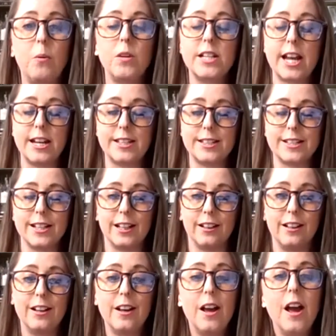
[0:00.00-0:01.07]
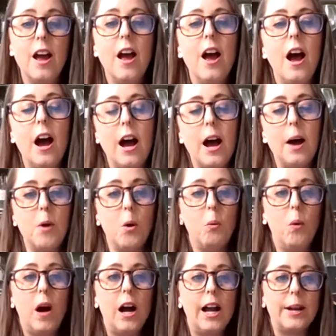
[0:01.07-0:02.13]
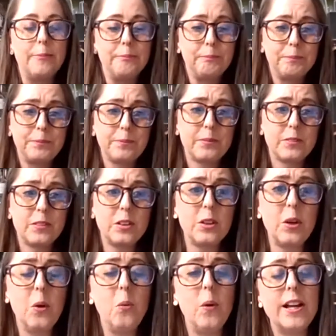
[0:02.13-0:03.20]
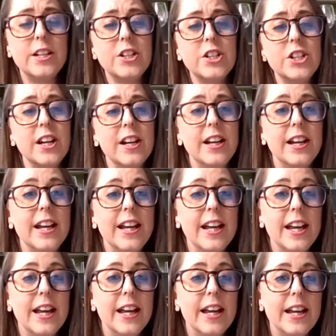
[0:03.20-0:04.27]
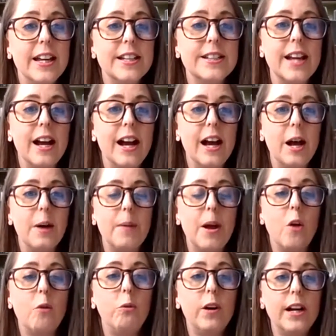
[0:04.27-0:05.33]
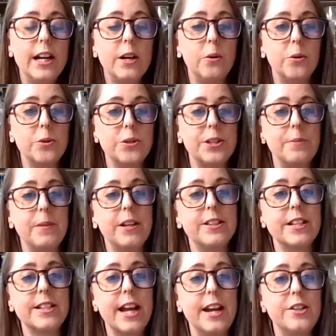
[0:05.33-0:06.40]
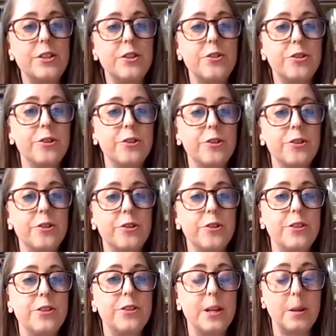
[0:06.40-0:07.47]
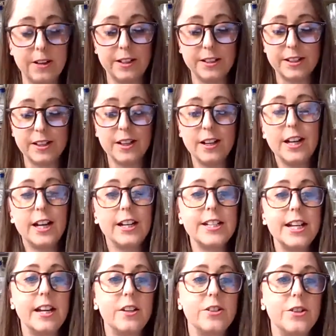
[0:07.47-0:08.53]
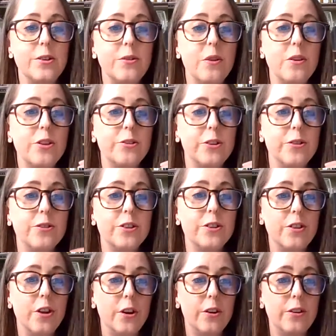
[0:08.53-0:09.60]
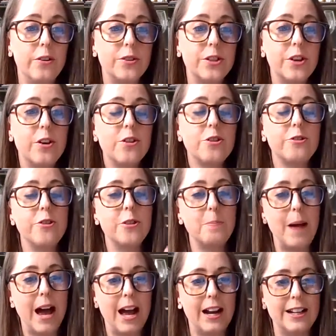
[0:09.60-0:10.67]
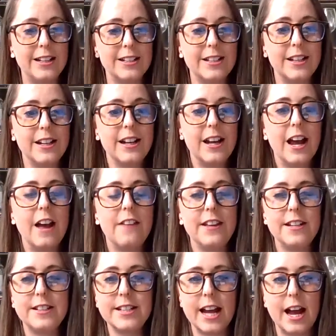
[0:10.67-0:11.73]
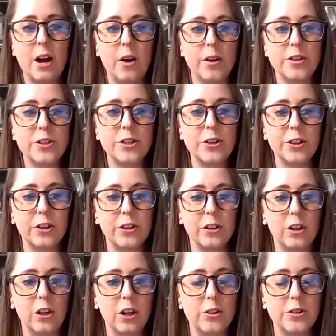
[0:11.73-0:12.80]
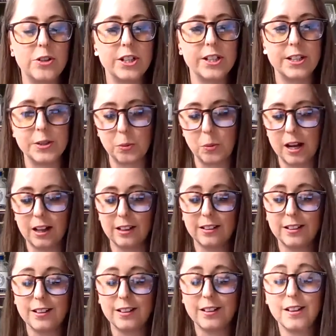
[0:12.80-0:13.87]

tasting wine, which is really awesome because it takes you through the appearance, it takes you through the nose, through the palate, and then down to the conclusion as well.